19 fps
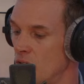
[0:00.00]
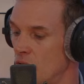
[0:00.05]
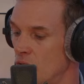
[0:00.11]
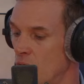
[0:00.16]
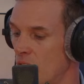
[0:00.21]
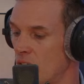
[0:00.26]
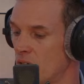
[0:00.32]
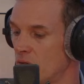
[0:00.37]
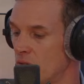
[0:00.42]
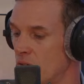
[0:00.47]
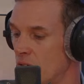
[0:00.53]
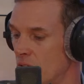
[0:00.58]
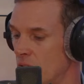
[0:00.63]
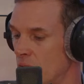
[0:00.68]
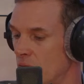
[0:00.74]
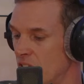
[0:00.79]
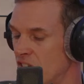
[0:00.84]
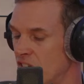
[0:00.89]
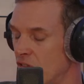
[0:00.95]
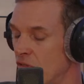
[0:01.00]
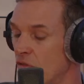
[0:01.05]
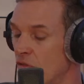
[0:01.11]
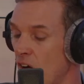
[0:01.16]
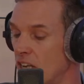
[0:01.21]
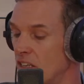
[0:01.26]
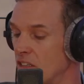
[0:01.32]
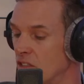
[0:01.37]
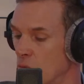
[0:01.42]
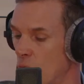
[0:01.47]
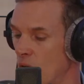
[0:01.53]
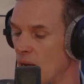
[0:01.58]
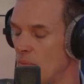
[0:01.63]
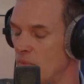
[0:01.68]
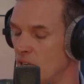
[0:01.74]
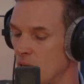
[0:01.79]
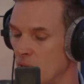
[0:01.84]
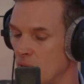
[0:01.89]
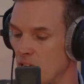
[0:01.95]
run of this fund,
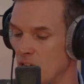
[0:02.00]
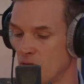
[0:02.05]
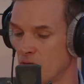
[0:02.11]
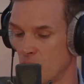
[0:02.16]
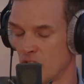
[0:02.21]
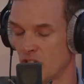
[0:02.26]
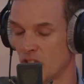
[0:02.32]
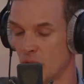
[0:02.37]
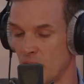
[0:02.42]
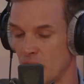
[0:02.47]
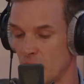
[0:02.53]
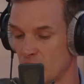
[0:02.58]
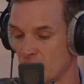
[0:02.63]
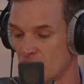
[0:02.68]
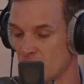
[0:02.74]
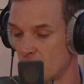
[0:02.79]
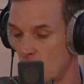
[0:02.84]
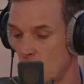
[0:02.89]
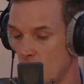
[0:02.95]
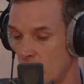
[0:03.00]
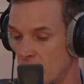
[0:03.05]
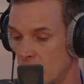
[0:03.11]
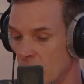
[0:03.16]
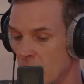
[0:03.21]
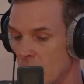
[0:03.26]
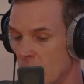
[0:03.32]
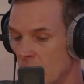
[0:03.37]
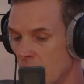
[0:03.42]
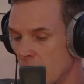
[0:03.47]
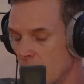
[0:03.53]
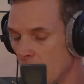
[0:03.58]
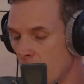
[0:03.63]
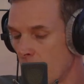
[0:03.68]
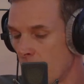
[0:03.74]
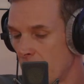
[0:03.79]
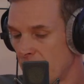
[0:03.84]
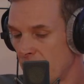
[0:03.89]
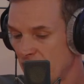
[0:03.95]
1MDB, from which the money was stolen.
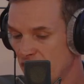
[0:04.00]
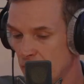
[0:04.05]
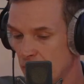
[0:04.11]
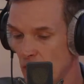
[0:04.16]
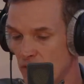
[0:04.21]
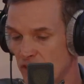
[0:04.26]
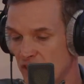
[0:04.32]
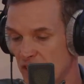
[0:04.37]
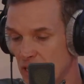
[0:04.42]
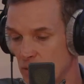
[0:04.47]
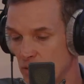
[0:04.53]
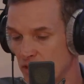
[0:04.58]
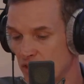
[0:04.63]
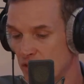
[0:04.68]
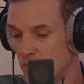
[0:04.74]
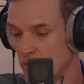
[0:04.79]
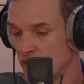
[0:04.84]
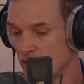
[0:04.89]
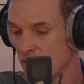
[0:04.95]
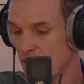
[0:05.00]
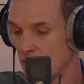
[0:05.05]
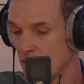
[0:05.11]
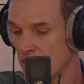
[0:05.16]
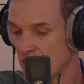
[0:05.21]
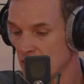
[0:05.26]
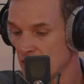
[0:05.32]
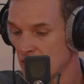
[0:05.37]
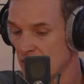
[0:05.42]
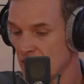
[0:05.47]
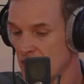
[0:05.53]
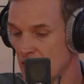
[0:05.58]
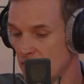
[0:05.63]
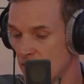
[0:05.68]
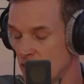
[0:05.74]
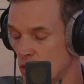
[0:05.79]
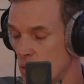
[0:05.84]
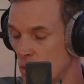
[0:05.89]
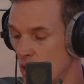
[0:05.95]
Najib obviously was found guilty,
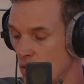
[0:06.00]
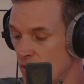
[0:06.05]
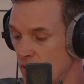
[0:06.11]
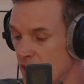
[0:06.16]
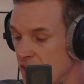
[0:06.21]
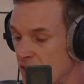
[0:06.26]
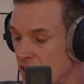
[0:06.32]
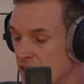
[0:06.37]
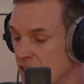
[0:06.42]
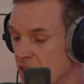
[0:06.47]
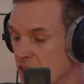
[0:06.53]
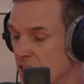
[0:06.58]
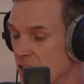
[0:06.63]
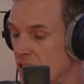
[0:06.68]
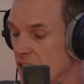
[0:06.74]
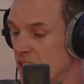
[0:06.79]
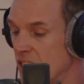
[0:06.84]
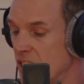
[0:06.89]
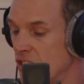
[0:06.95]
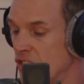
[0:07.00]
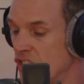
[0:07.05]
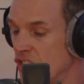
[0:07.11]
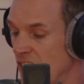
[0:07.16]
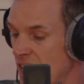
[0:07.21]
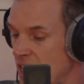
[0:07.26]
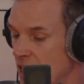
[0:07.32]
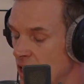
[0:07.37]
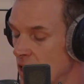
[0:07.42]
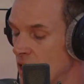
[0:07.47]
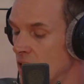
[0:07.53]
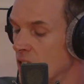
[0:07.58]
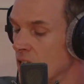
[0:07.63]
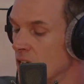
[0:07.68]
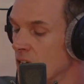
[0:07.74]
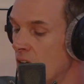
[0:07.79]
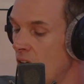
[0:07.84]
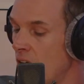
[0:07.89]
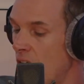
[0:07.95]
given 12 years in jail.
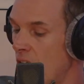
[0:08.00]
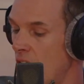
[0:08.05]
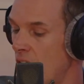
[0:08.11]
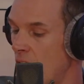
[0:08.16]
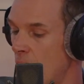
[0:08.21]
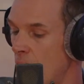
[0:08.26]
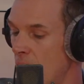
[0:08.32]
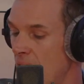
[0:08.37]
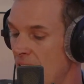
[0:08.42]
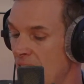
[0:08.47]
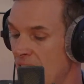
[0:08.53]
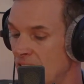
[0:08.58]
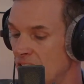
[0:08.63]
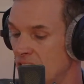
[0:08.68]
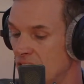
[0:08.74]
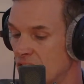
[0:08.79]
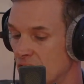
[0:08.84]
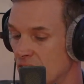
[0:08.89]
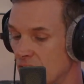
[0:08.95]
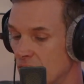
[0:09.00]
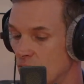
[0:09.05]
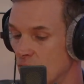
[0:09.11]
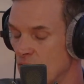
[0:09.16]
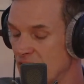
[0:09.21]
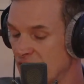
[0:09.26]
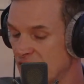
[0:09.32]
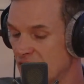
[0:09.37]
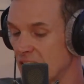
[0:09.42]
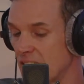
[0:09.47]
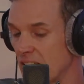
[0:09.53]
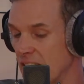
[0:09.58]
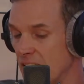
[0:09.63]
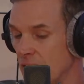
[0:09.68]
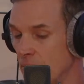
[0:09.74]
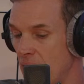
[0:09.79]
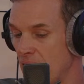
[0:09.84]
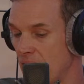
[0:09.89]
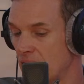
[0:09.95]
And recently,
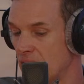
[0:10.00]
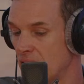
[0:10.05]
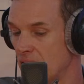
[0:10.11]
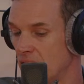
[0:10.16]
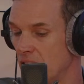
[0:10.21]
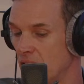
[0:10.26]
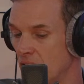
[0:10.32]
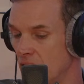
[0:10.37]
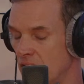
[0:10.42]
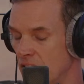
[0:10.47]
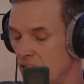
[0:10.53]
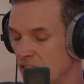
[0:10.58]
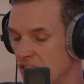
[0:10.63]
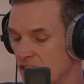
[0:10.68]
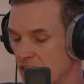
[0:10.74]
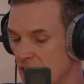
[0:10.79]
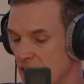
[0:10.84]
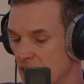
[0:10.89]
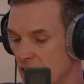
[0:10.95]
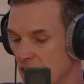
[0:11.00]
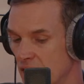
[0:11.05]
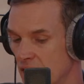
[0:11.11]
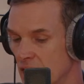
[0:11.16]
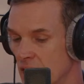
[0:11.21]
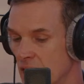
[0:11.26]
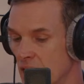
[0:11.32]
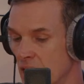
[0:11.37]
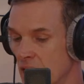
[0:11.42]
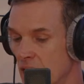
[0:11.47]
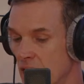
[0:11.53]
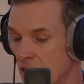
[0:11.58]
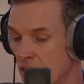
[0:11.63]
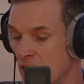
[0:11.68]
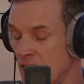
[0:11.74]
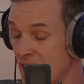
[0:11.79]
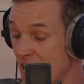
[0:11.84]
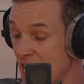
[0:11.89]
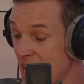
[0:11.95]
earlier this year, the
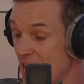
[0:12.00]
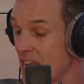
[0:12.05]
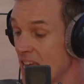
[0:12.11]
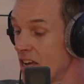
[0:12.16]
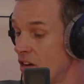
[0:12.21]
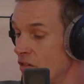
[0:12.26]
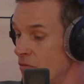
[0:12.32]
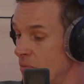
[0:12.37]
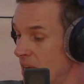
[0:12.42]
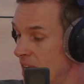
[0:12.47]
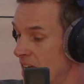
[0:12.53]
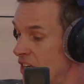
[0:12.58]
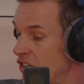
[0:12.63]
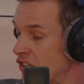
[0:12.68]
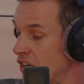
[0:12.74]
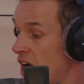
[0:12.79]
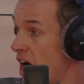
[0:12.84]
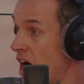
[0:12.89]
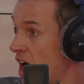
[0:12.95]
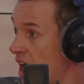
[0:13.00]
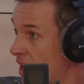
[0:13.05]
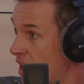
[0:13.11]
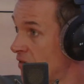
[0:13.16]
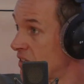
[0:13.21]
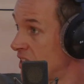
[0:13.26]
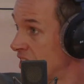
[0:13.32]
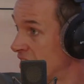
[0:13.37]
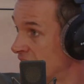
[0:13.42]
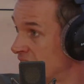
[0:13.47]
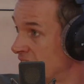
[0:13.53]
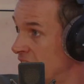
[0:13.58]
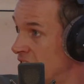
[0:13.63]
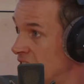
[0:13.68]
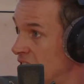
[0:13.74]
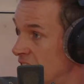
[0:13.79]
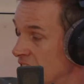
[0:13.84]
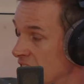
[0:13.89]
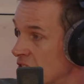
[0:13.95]
King of Malaysia halved his
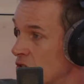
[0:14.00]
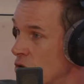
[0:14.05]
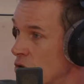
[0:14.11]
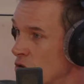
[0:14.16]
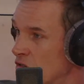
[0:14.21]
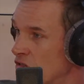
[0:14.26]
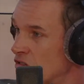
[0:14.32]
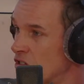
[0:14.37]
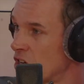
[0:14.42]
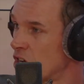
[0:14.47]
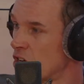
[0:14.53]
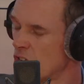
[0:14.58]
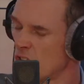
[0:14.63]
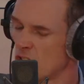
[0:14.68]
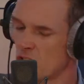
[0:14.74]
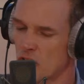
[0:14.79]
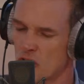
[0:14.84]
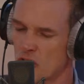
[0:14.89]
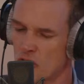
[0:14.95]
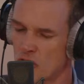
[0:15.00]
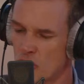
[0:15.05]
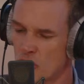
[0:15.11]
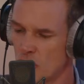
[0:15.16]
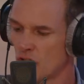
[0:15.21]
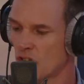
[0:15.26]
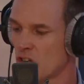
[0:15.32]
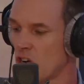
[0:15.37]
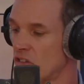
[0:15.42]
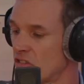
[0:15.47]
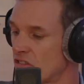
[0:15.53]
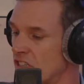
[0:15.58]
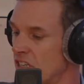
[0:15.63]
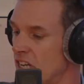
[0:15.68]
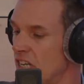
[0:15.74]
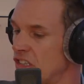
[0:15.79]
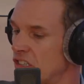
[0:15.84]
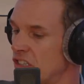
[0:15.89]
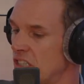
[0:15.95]
sentence, caused huge
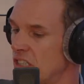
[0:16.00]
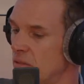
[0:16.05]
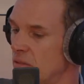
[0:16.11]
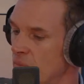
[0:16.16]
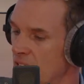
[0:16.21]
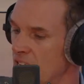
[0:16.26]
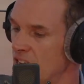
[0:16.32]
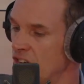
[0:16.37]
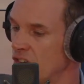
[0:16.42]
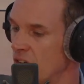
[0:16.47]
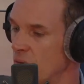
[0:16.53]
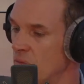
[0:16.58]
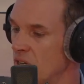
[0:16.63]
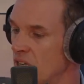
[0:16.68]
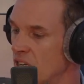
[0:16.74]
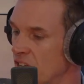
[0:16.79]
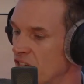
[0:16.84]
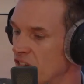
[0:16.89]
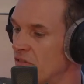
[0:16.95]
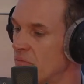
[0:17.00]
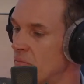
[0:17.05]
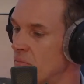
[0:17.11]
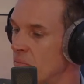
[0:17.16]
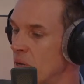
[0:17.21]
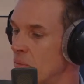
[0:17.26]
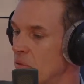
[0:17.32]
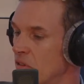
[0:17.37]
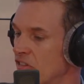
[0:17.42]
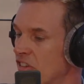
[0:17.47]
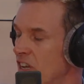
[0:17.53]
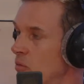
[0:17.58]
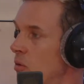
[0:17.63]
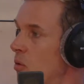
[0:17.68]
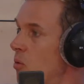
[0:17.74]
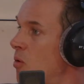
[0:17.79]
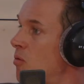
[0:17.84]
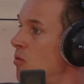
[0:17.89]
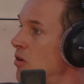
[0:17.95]
consternation in Malaysia because people said,
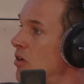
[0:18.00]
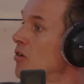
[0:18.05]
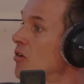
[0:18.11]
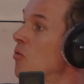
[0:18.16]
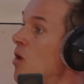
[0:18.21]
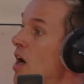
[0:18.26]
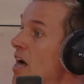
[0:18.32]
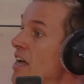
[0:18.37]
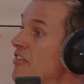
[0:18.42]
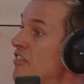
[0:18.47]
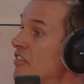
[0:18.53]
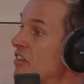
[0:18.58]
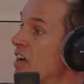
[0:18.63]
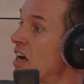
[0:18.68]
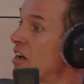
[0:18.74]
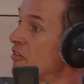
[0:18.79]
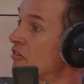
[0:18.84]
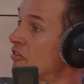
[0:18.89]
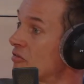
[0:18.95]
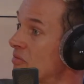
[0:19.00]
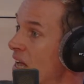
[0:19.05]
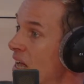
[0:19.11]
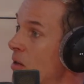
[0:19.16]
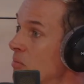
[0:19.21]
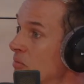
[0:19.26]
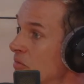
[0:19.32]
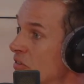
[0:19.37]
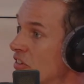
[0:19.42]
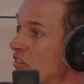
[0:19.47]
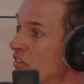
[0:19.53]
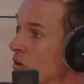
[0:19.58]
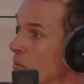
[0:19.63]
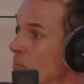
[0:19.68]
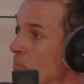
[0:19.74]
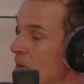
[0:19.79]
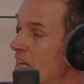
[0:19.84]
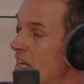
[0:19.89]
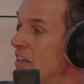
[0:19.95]
well, why is this guy's helped to steal
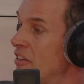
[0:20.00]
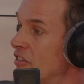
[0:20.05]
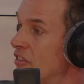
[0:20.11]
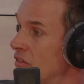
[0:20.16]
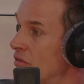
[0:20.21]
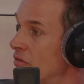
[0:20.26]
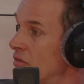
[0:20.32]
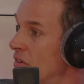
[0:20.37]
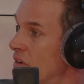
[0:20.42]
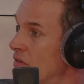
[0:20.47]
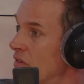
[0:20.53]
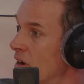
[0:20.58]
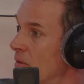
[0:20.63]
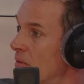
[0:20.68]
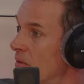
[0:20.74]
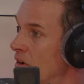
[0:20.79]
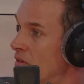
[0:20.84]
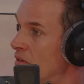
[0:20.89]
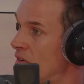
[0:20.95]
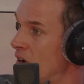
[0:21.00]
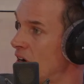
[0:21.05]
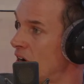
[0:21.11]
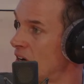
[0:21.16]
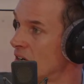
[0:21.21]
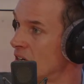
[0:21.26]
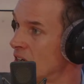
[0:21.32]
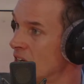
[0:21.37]
billions of our